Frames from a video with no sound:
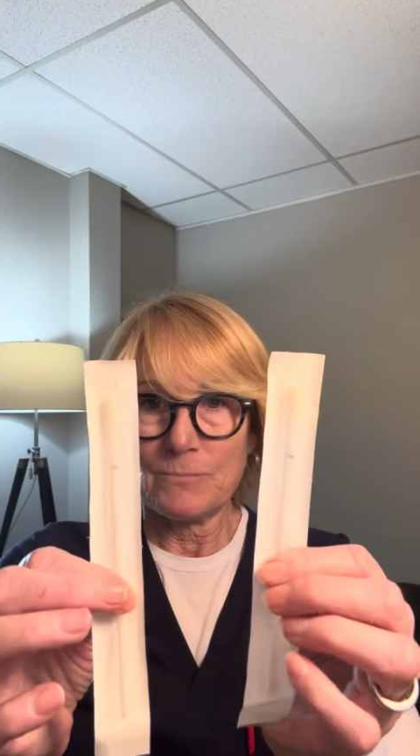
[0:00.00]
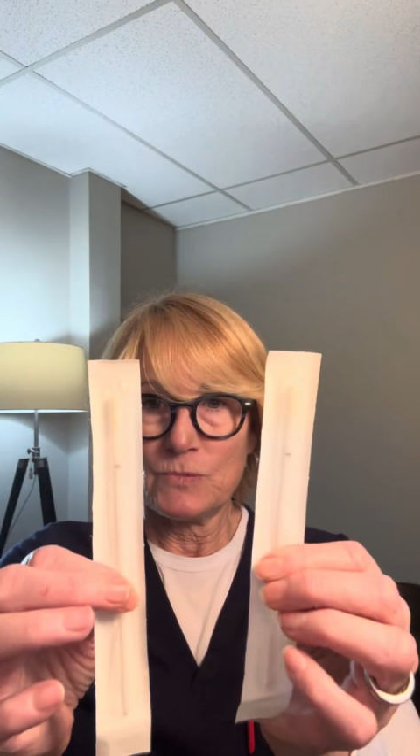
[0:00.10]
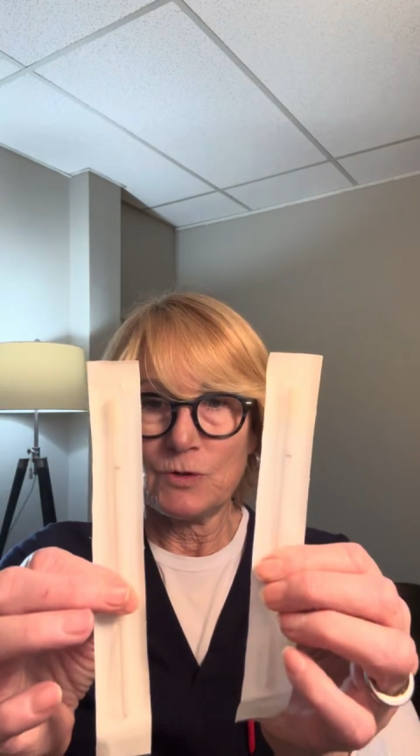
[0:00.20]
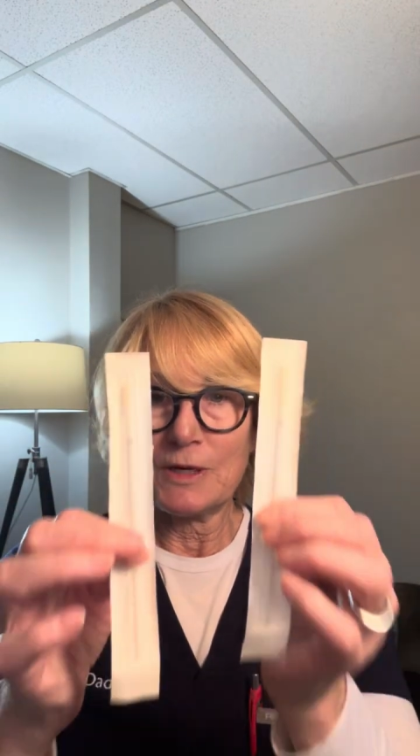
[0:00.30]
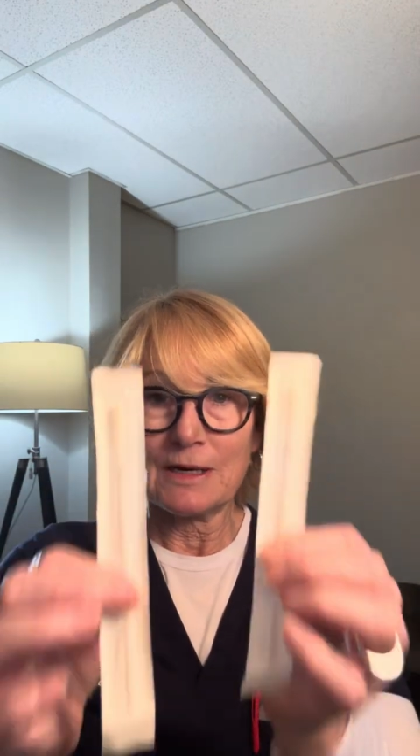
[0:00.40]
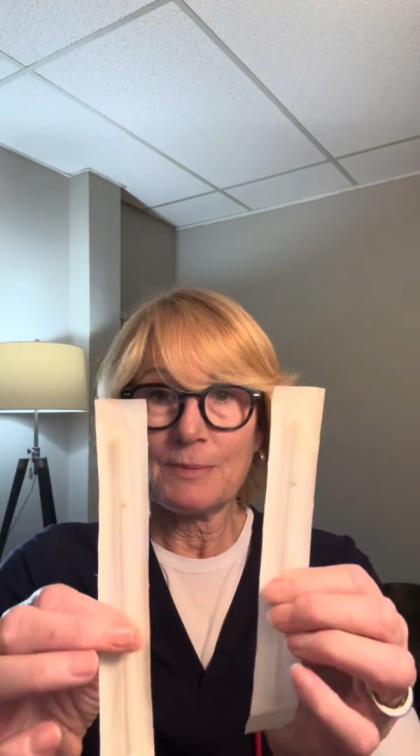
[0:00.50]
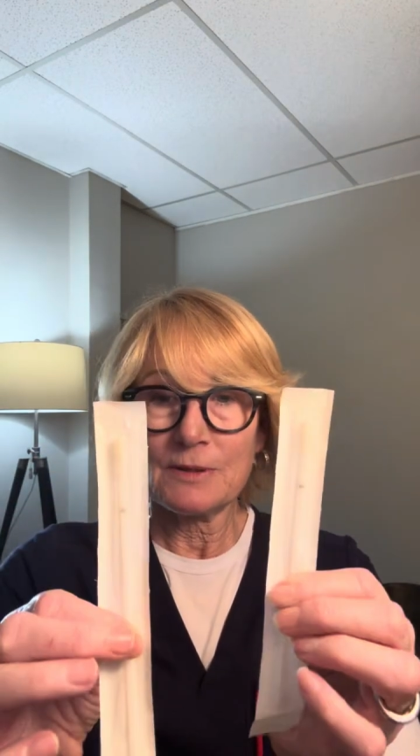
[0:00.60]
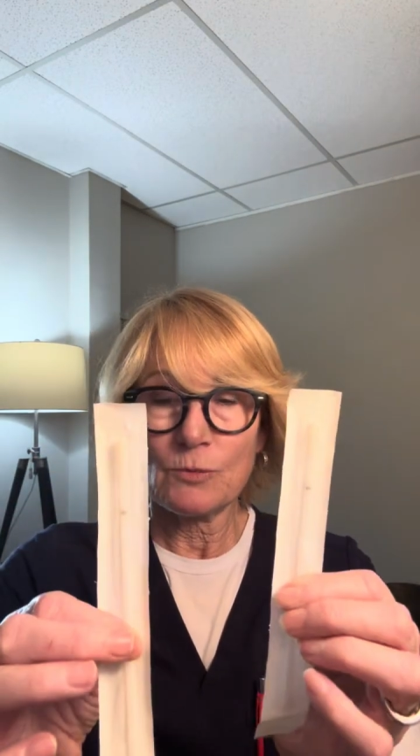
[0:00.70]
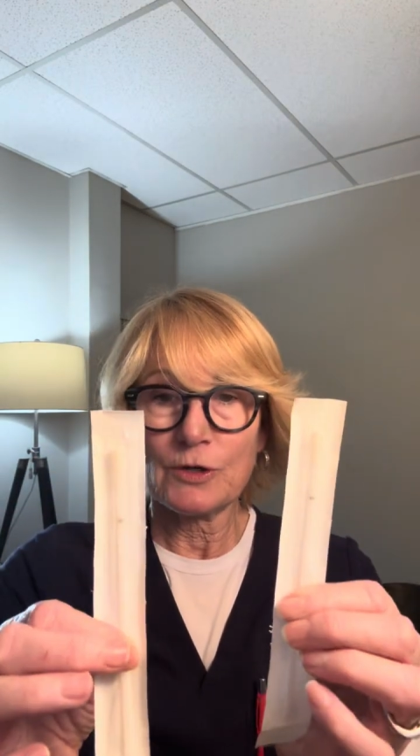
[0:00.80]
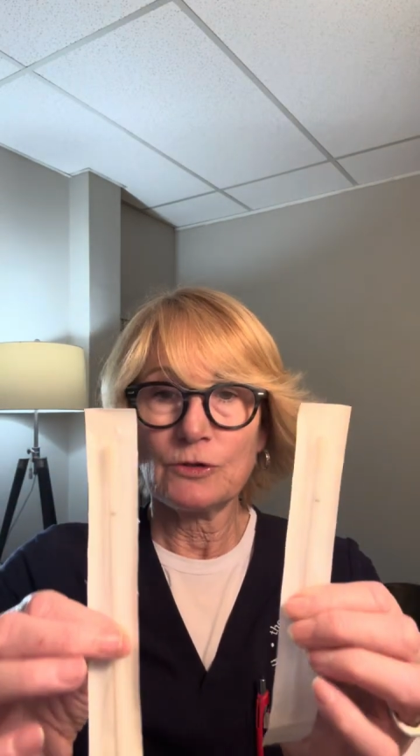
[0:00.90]
You get up in
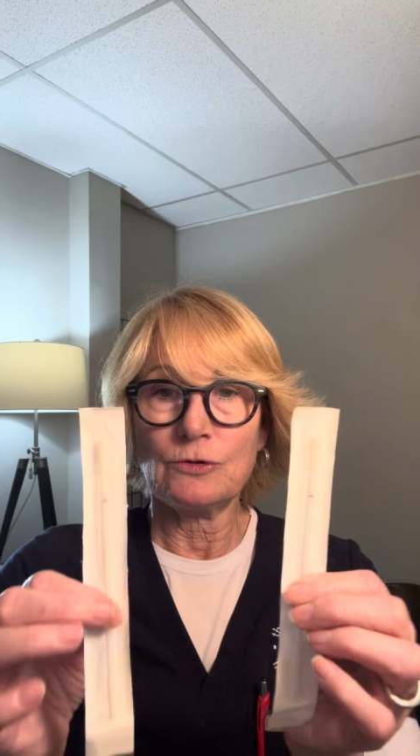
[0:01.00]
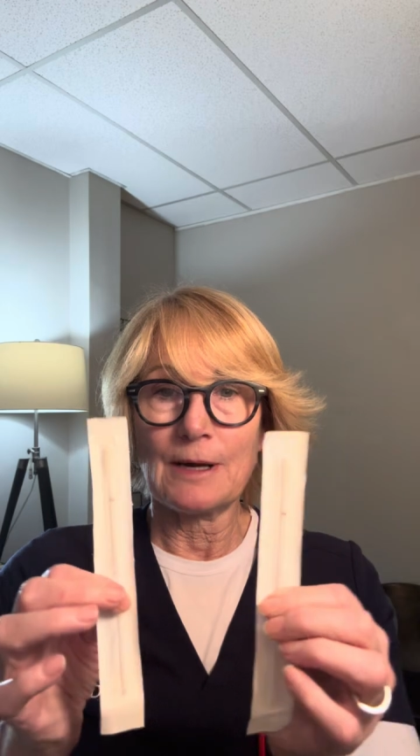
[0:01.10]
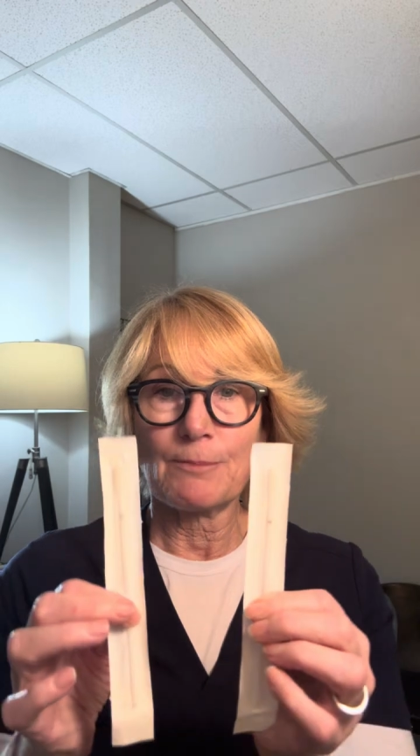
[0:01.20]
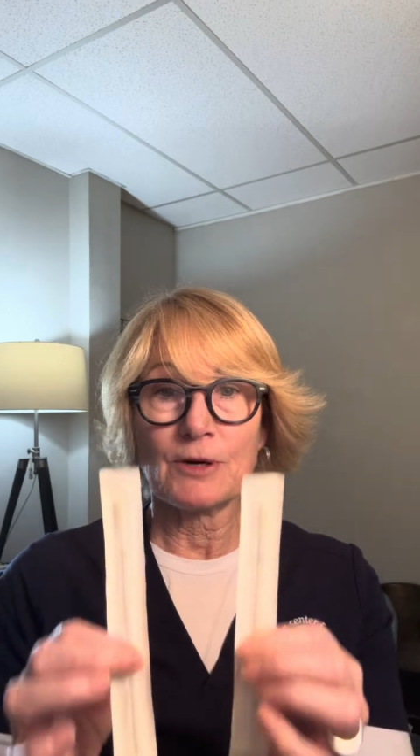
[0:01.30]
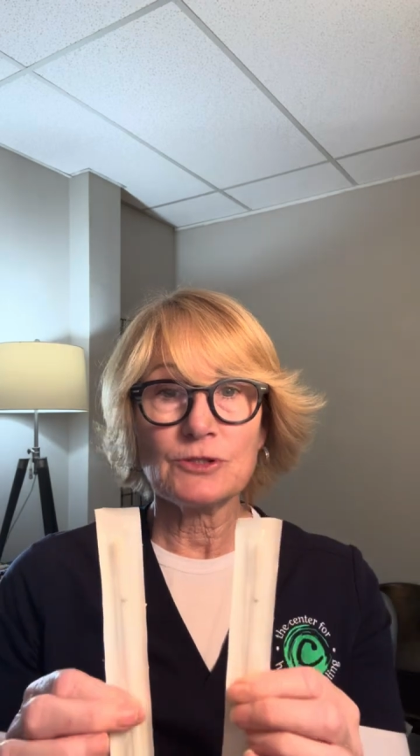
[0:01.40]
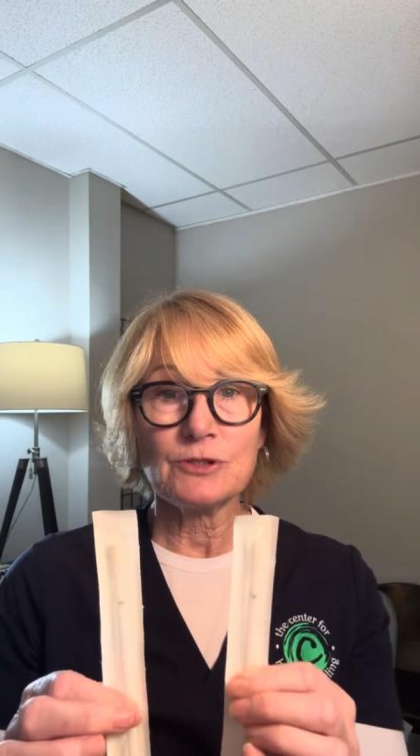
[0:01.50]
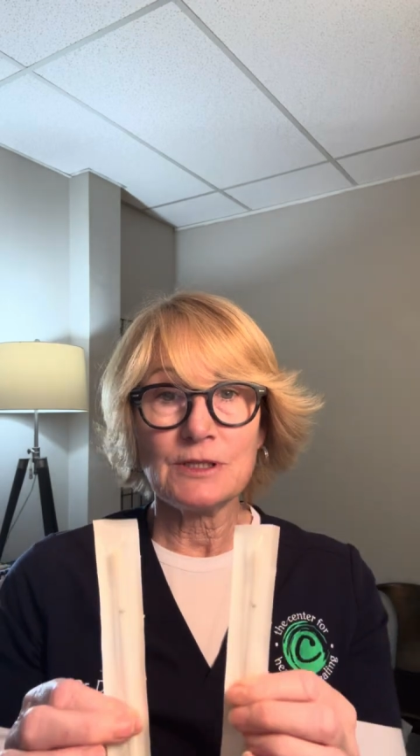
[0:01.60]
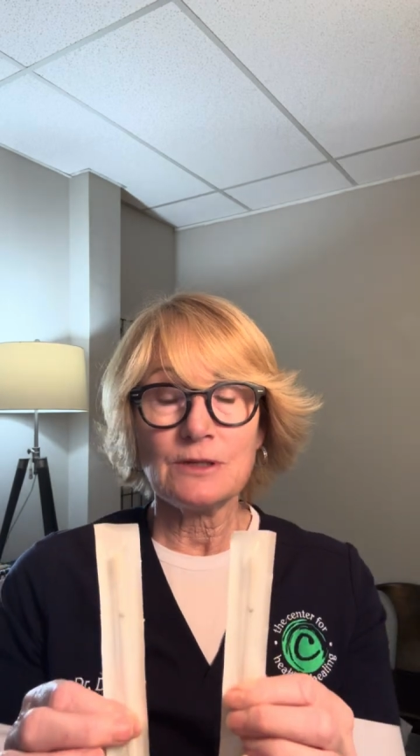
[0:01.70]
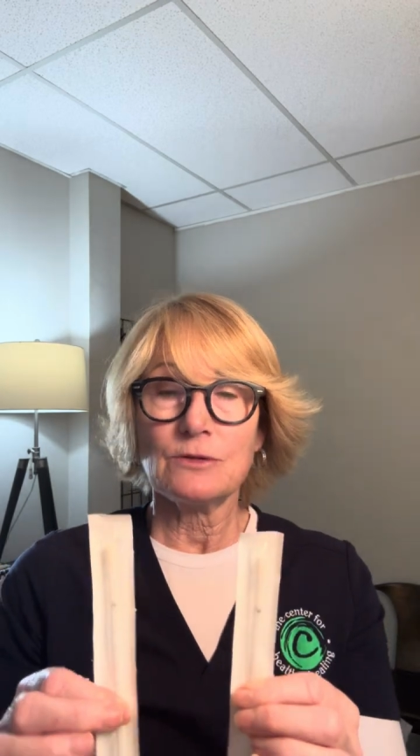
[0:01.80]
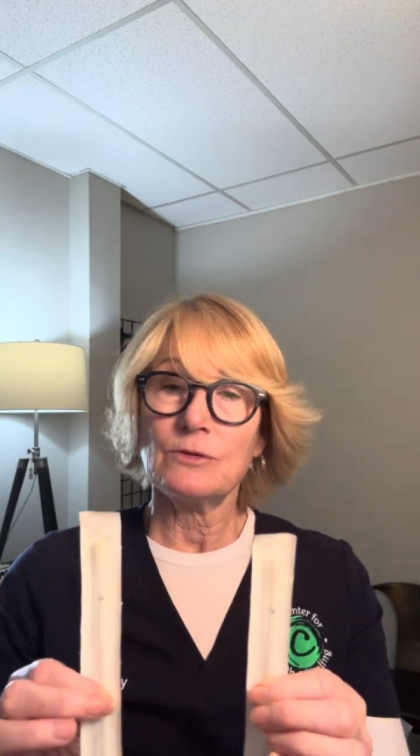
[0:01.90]
the morning, do not brush your
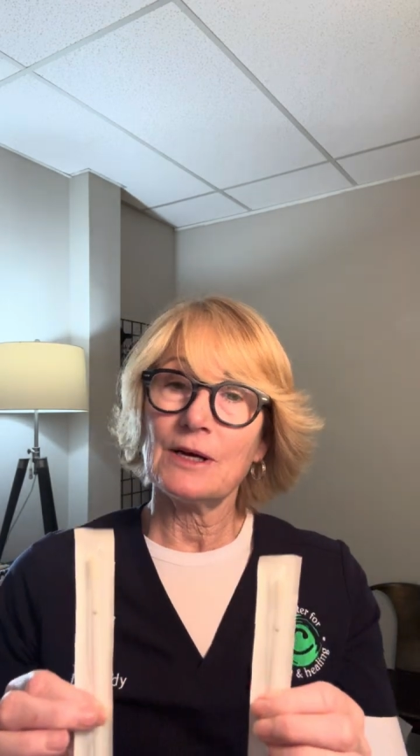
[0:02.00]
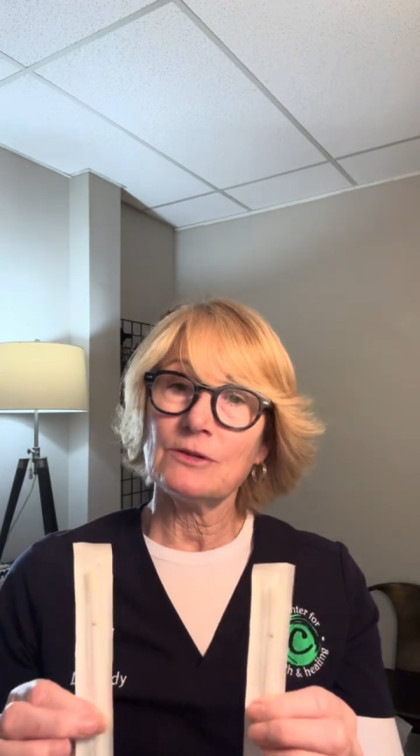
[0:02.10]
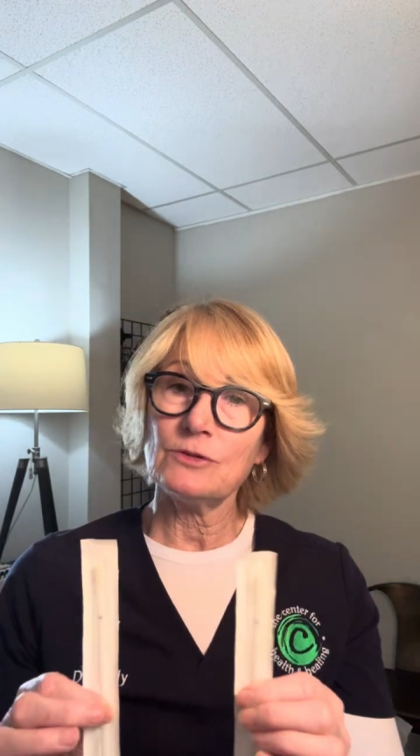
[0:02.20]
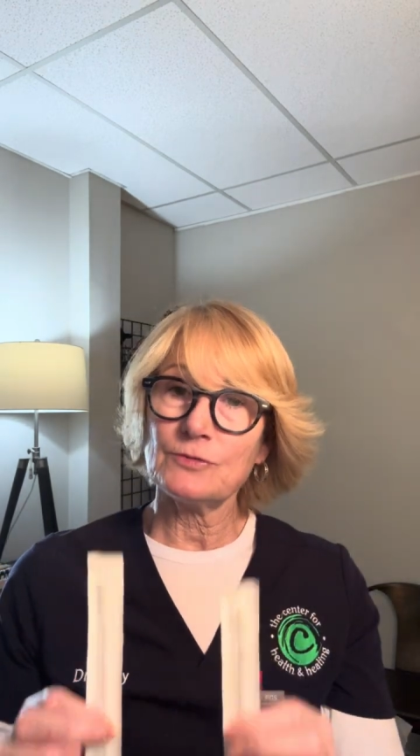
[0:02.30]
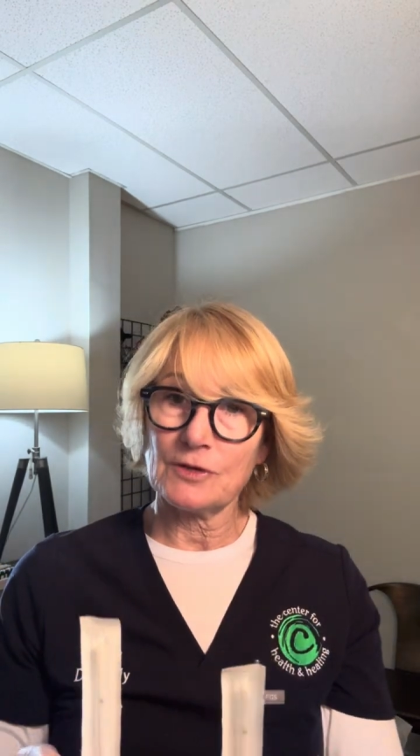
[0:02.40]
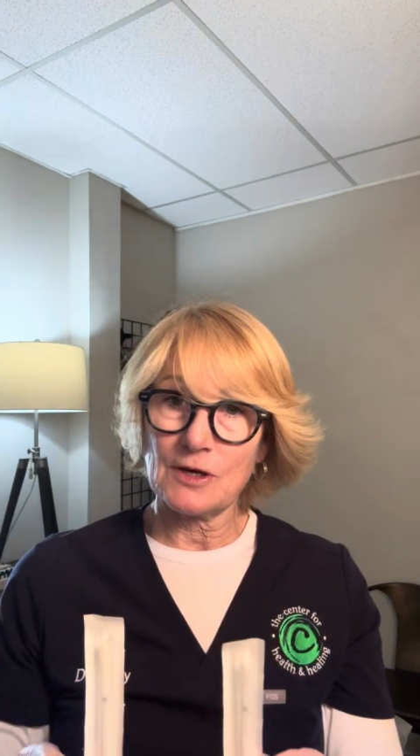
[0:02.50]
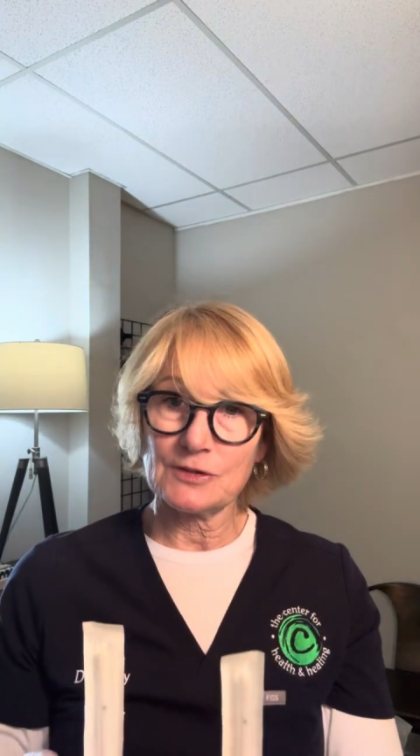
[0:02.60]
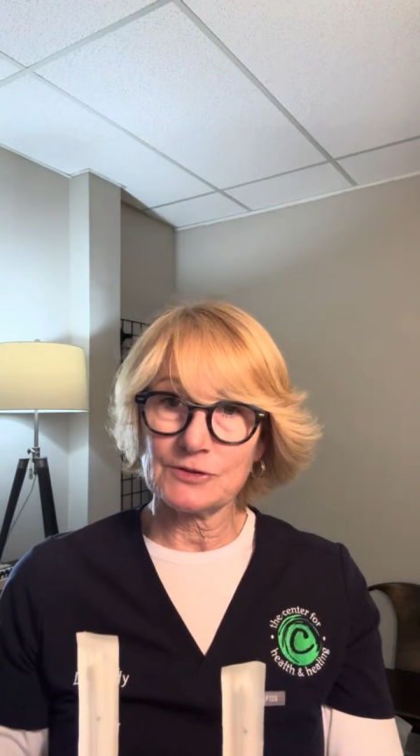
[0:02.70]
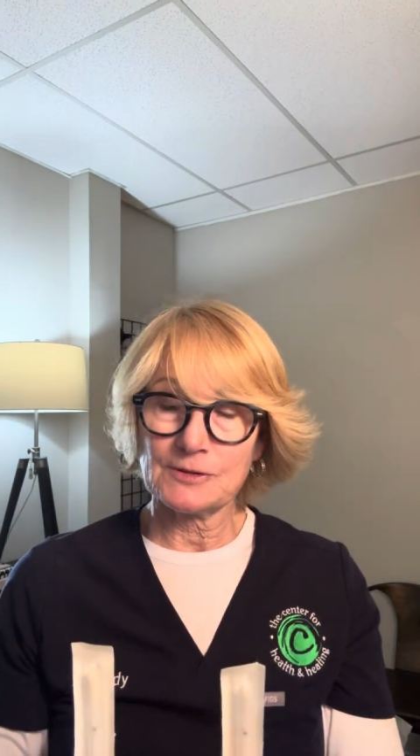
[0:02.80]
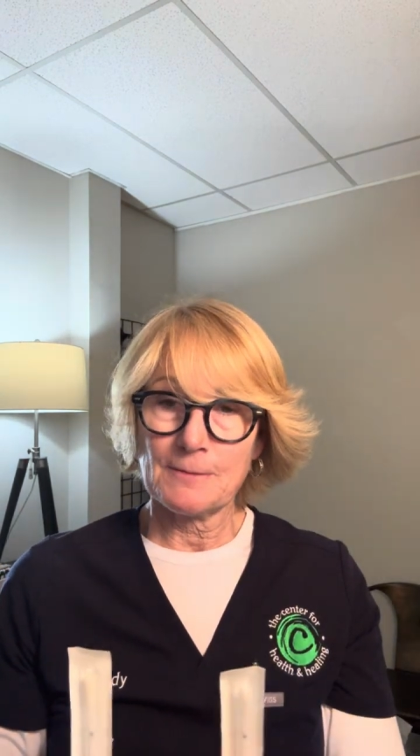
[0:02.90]
teeth, do not use
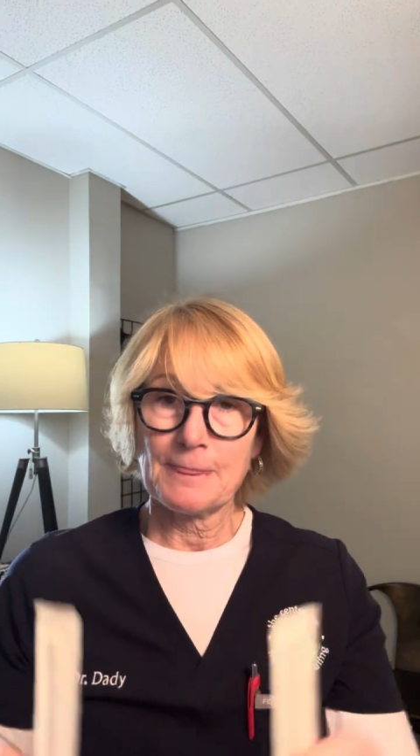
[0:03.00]
floss,